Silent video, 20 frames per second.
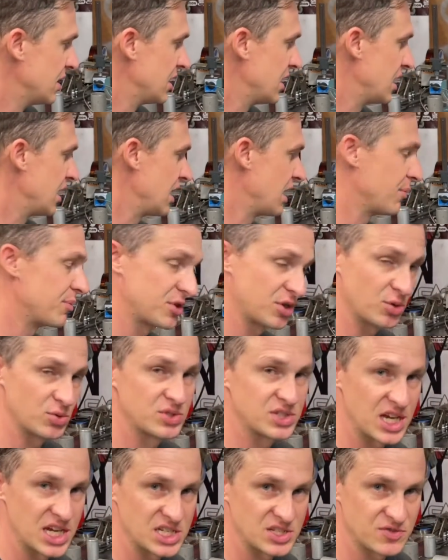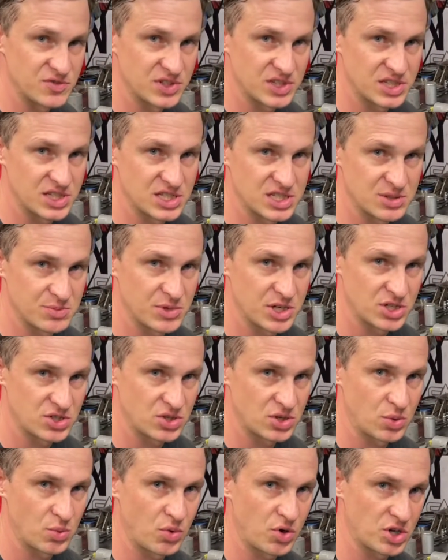I'm gonna go test fit this and make
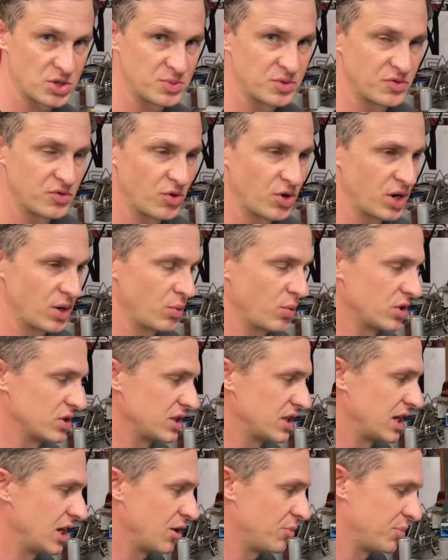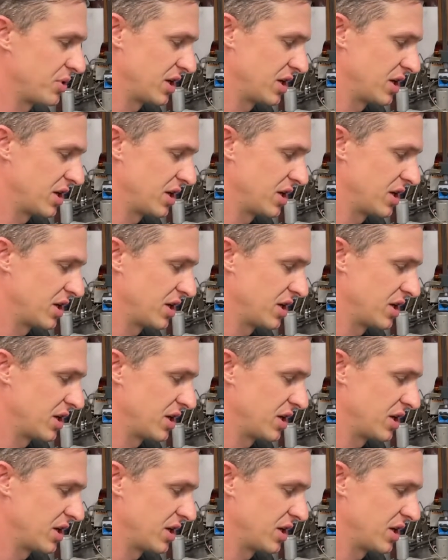sure it works before I weld it out.